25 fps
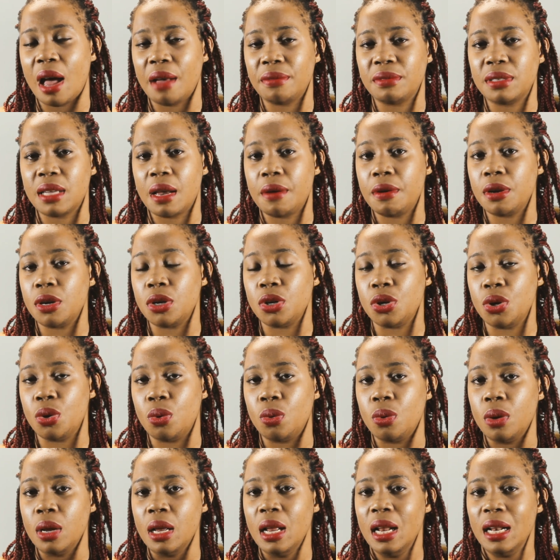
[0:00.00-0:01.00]
after it.
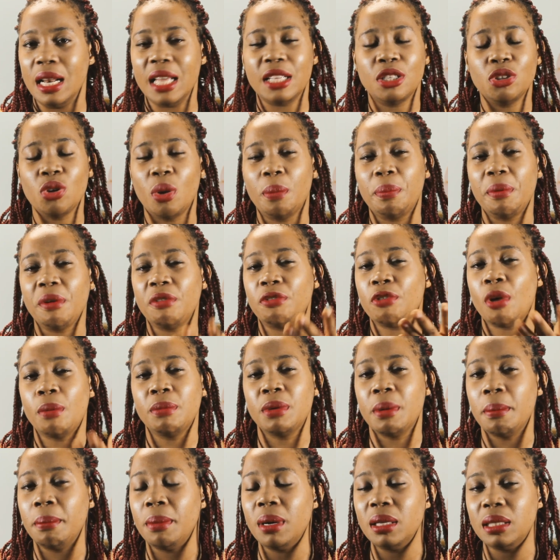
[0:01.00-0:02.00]
No, let it not be
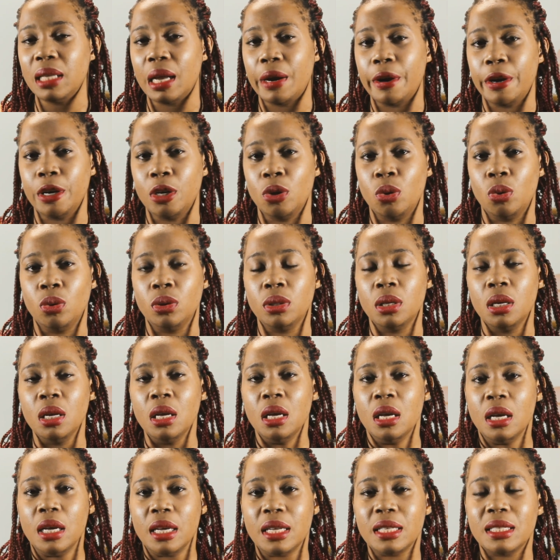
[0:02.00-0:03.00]
from the mother alone.
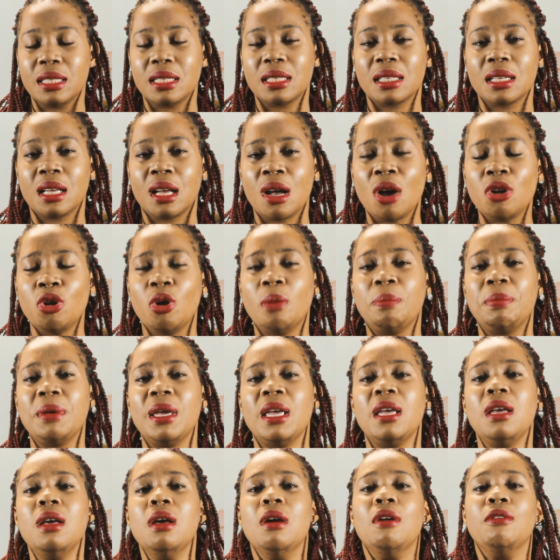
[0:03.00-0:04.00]
It's gonna
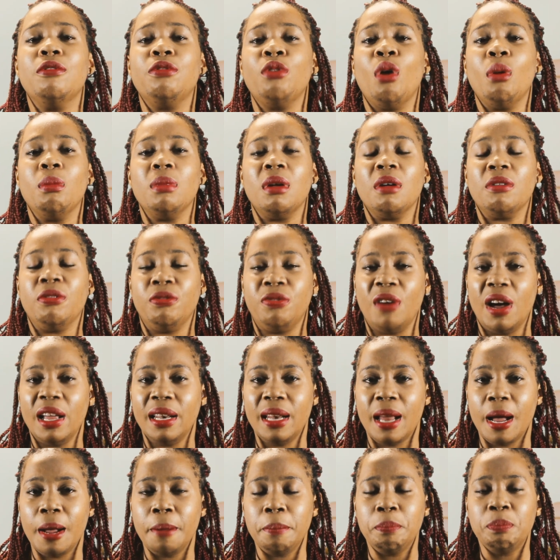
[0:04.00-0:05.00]
be from the
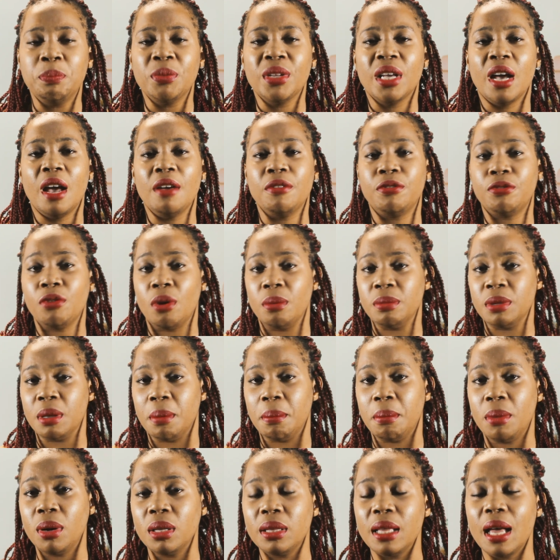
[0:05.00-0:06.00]
father and from the
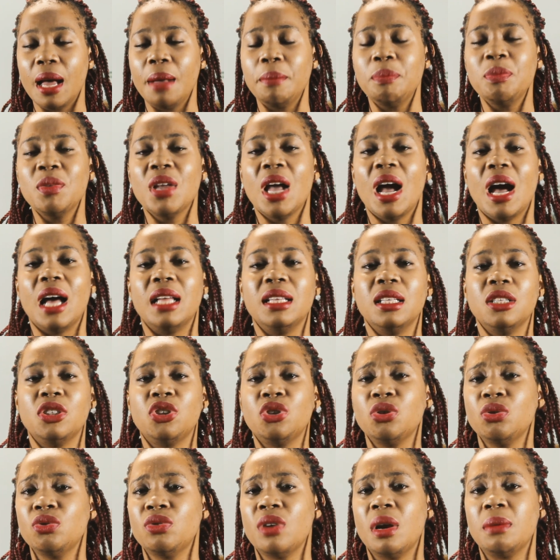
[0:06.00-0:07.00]
mother, and the
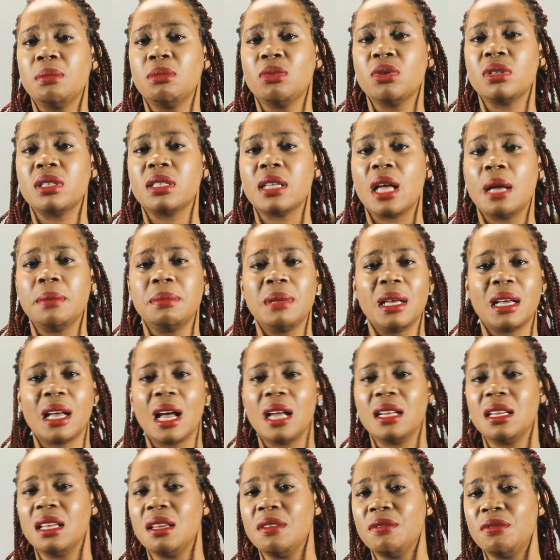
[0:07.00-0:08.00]
children most time they
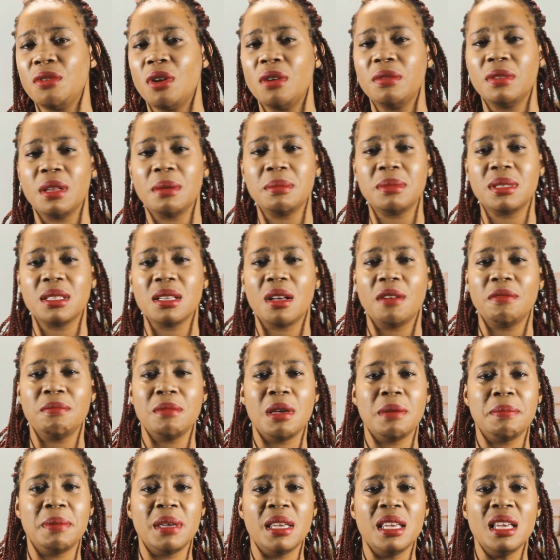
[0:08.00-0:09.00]
can involve themselves
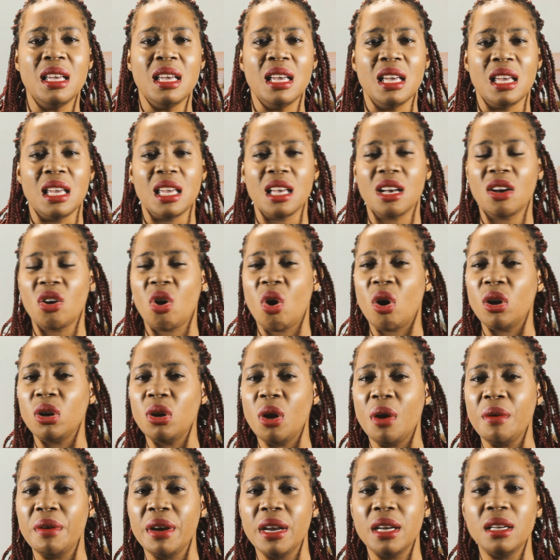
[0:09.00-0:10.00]
maybe in
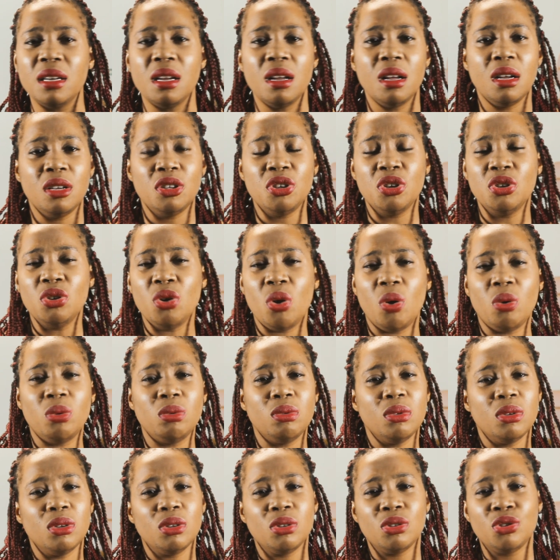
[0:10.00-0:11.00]
coloring, you
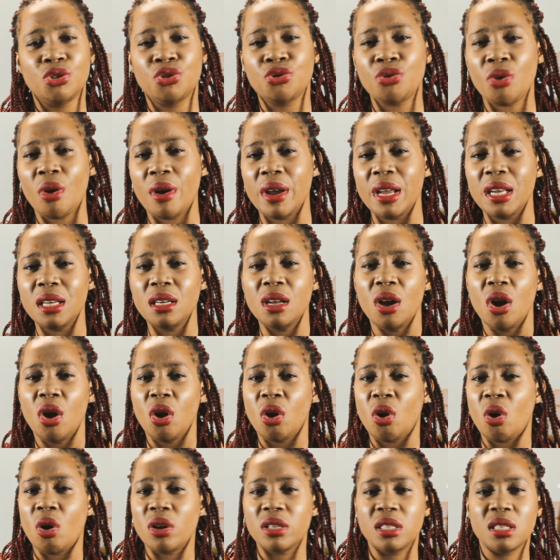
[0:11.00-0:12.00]
know, drawing,
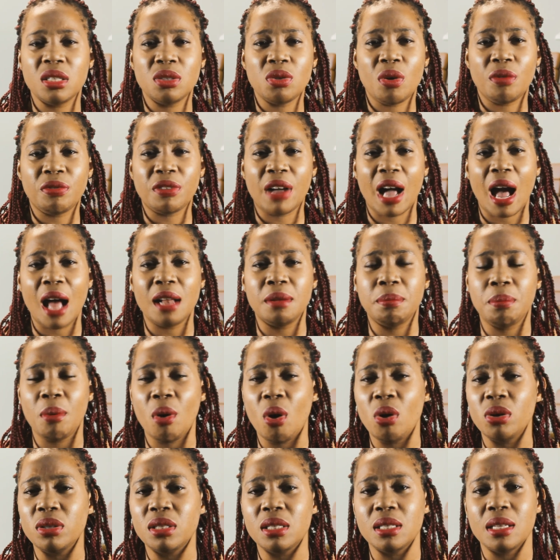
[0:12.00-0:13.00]
cutting of
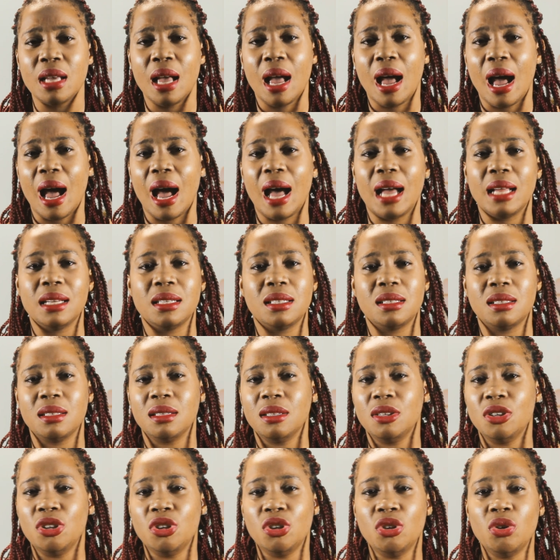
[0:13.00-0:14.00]
cardboards, and
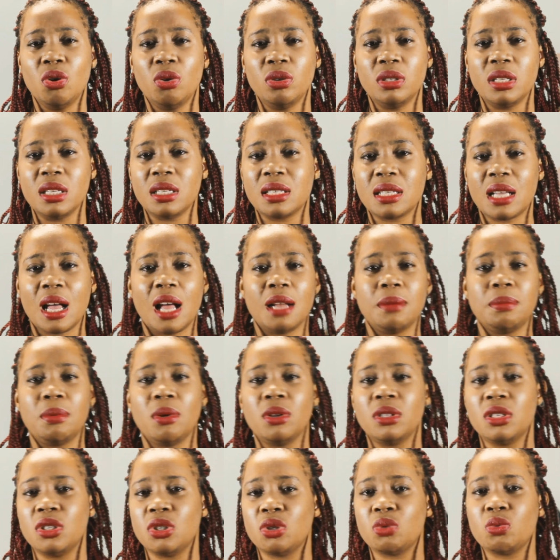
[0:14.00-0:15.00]
you know, this
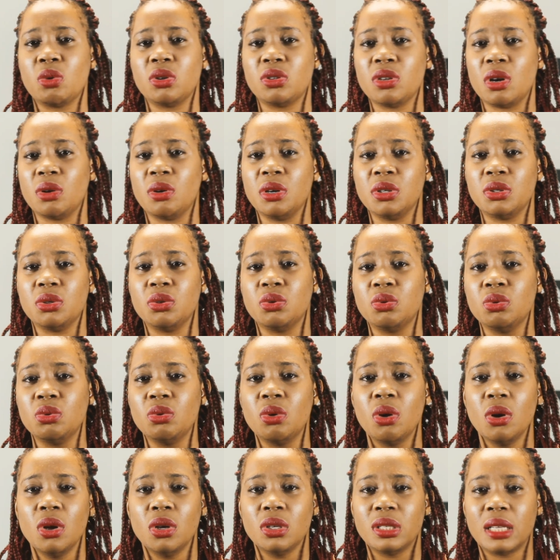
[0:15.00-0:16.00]
cardboard, this is what you're going to
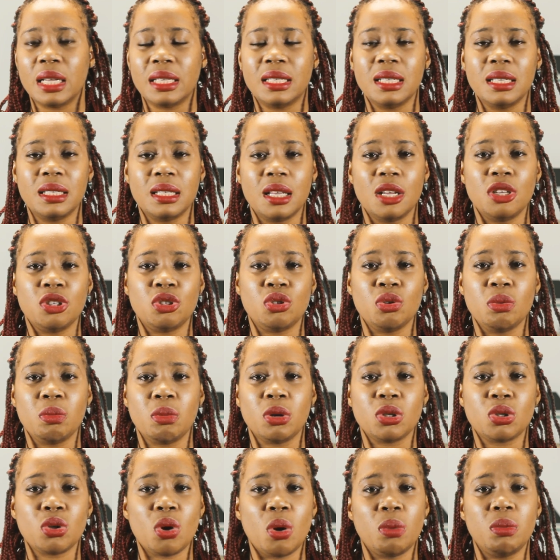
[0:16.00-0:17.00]
do. Certain days you
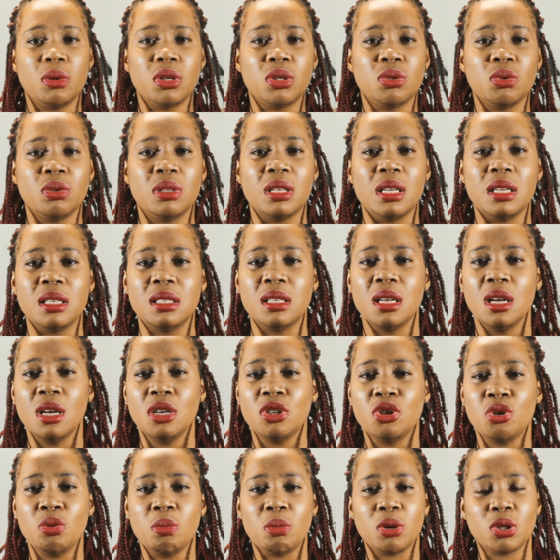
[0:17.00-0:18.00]
must always do
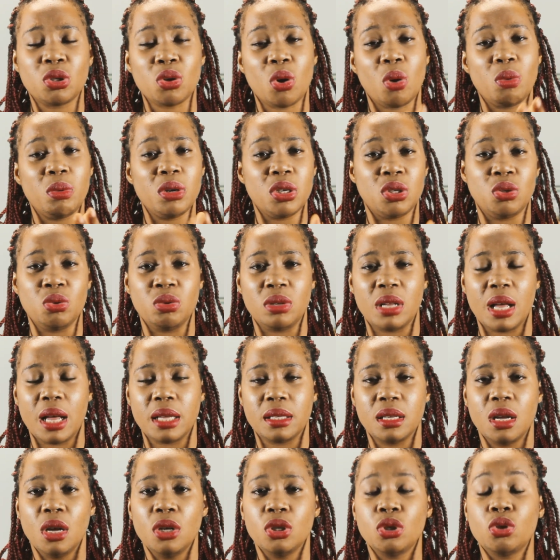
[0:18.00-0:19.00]
this, you must always do
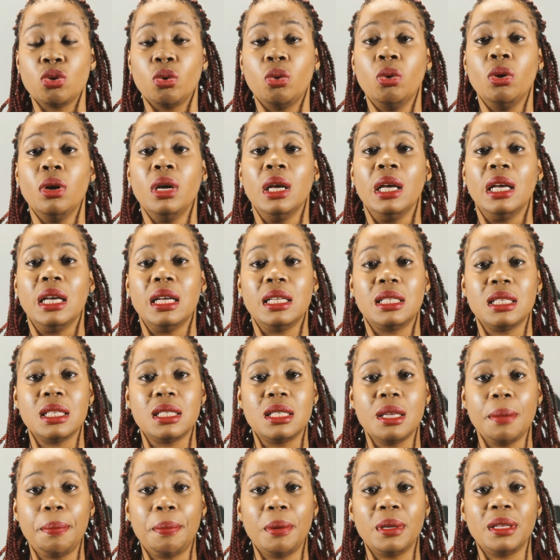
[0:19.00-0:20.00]
that. So it
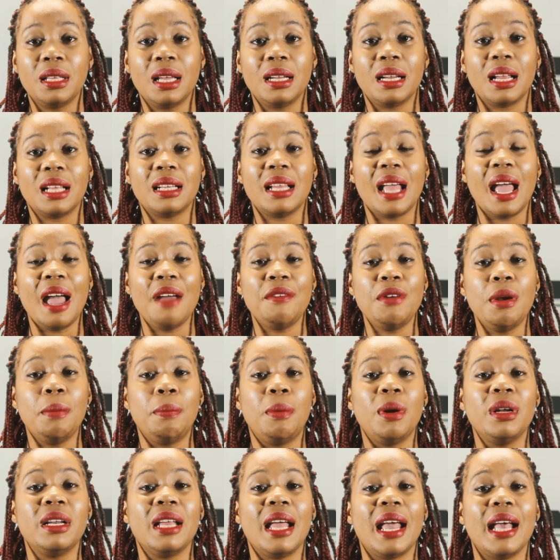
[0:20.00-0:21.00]
is important that
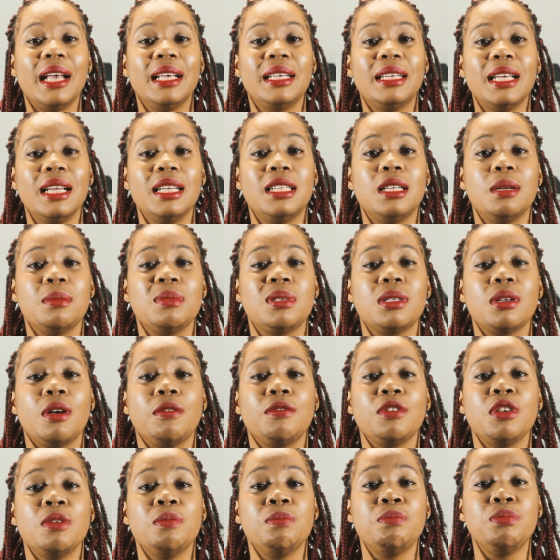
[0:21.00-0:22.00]
everybody engage
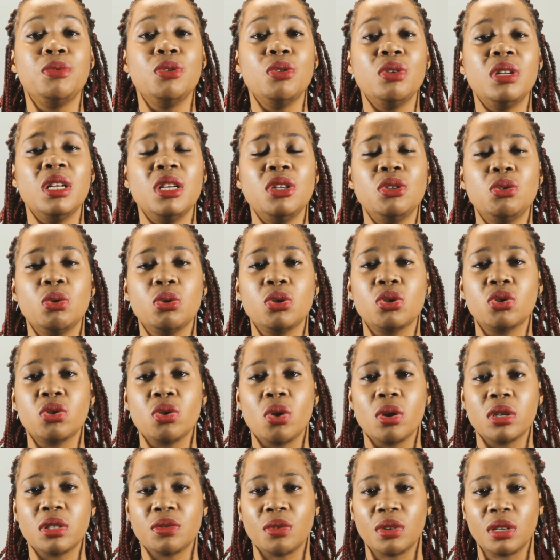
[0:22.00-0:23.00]
themselves in building those
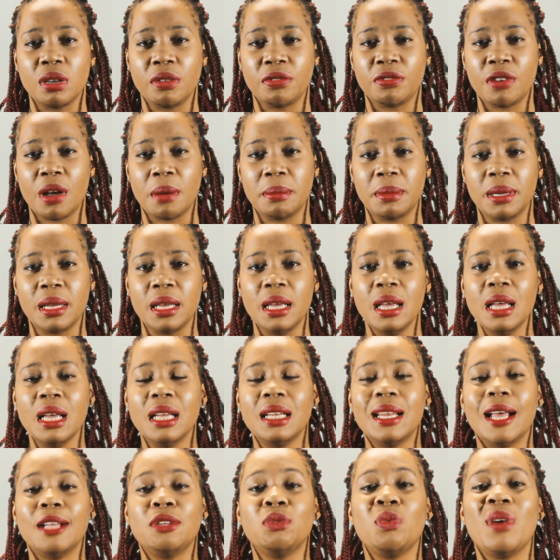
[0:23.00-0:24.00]
laws for the family
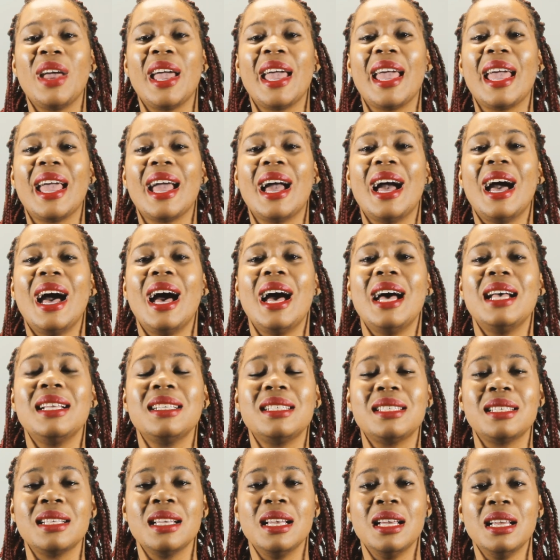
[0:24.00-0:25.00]
that will
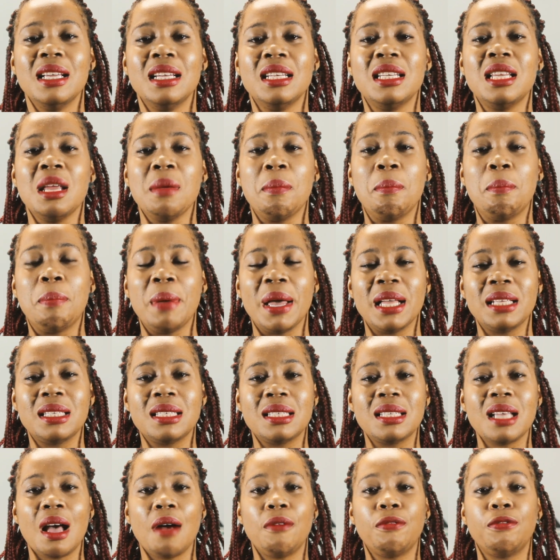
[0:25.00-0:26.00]
enhance the
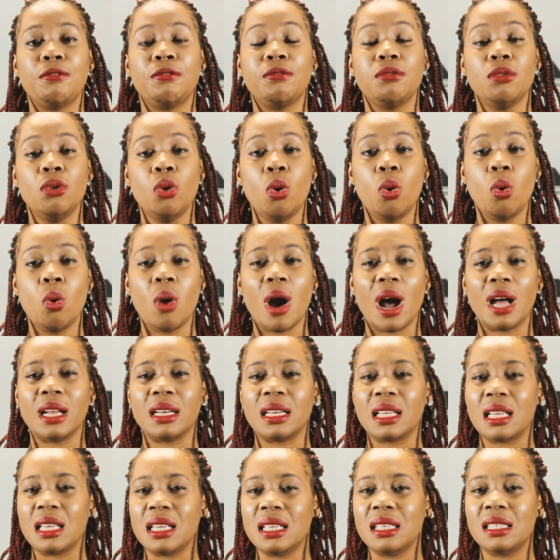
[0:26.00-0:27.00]
better flow
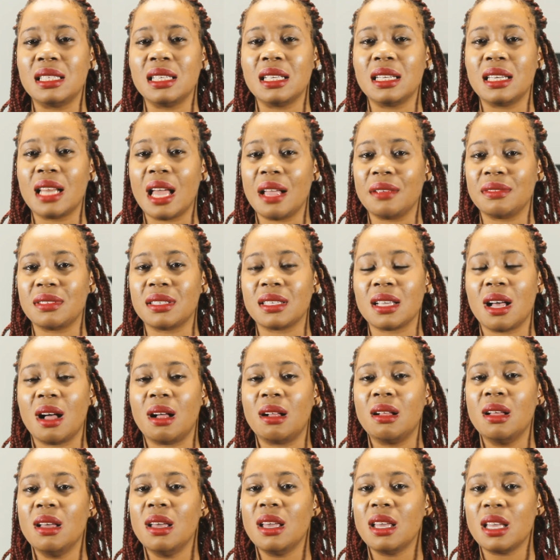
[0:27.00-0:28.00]
and easy
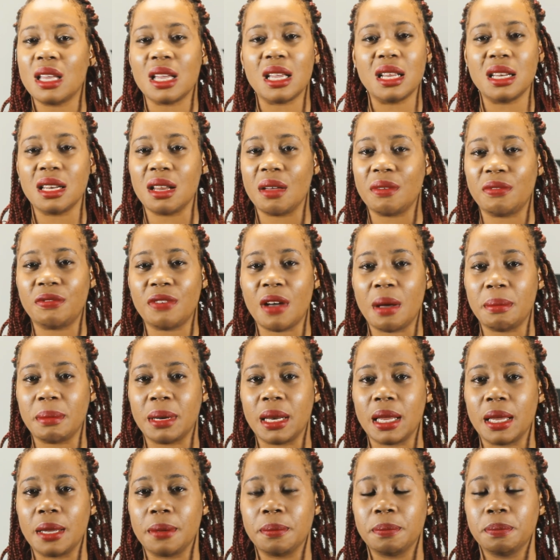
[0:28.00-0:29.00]
lifestyle in the
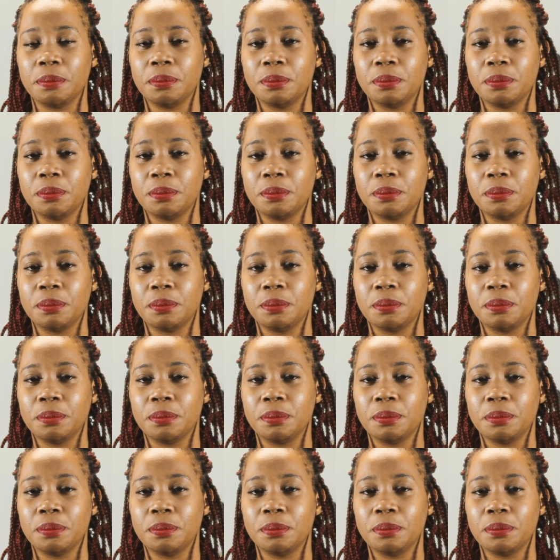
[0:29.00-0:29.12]
family.